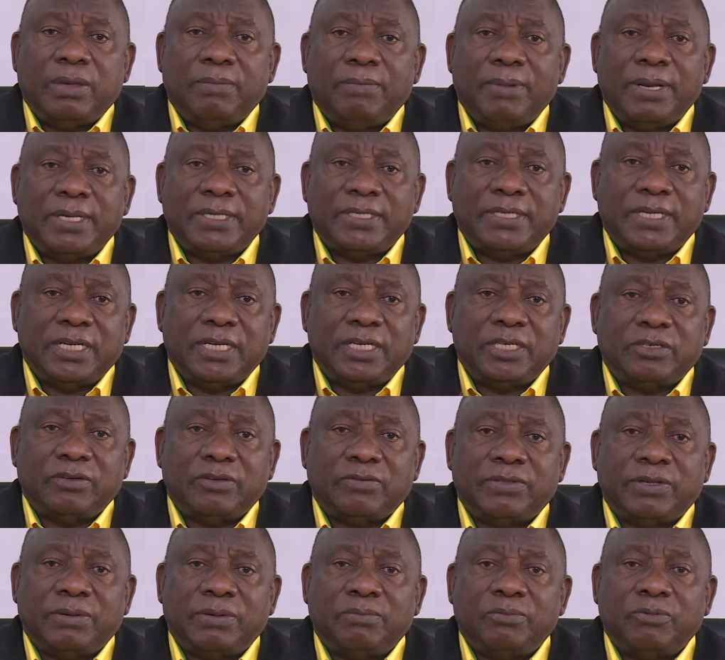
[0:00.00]
message of
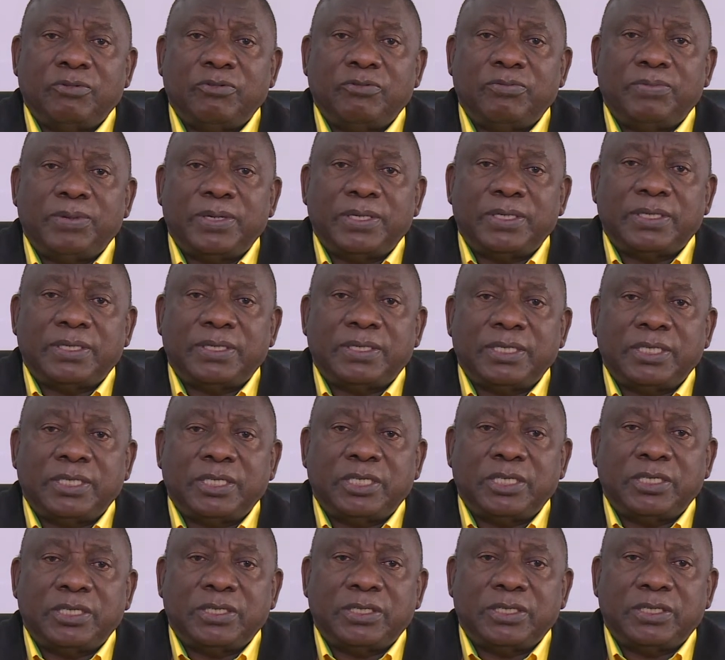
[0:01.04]
the movement
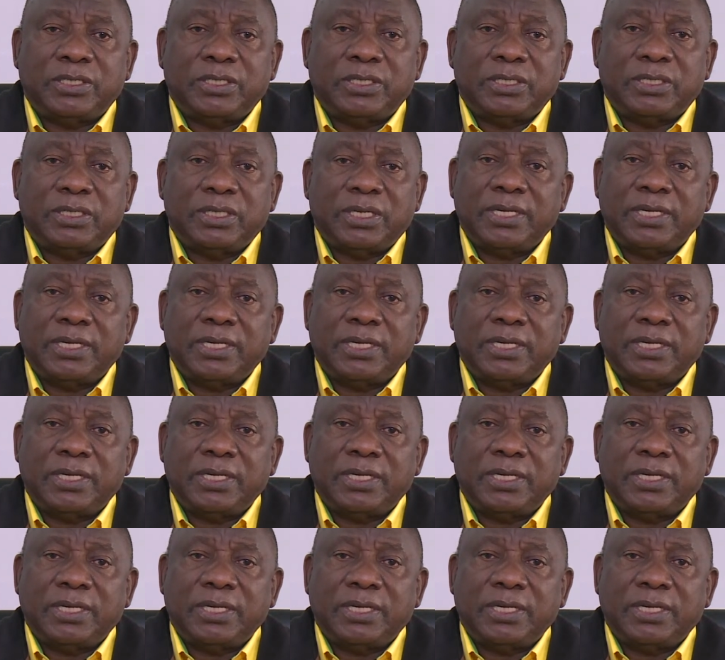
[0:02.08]
reaches